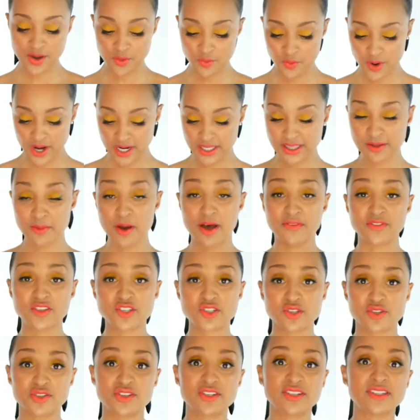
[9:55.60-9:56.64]
Wearing them off the
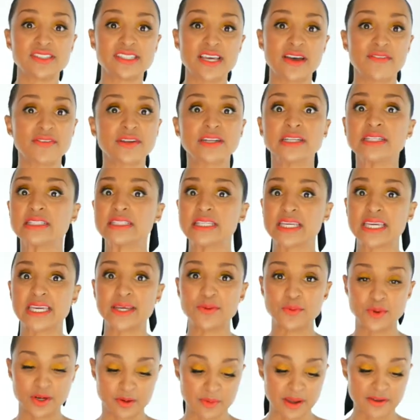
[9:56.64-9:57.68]
shoulder, definitely
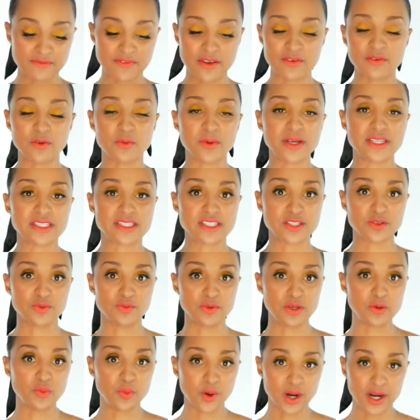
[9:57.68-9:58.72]
one of my favorite ways to
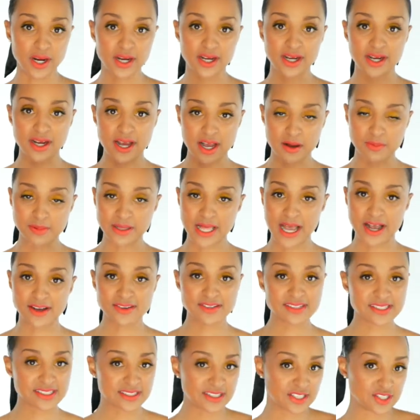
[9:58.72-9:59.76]
rework a
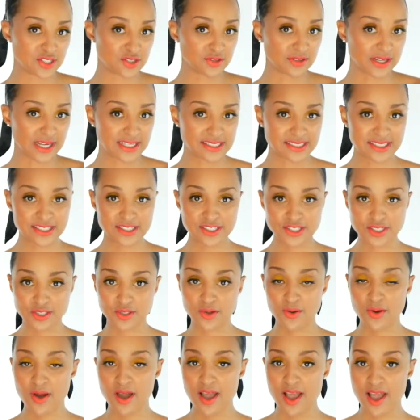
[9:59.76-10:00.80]
blouse that you guys can
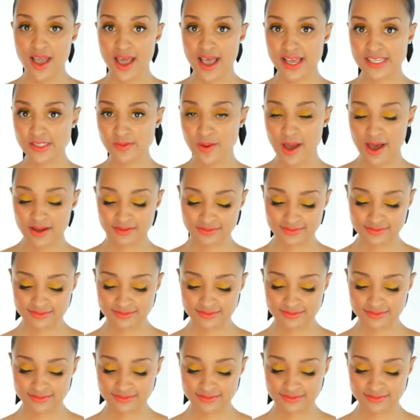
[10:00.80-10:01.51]
do as well.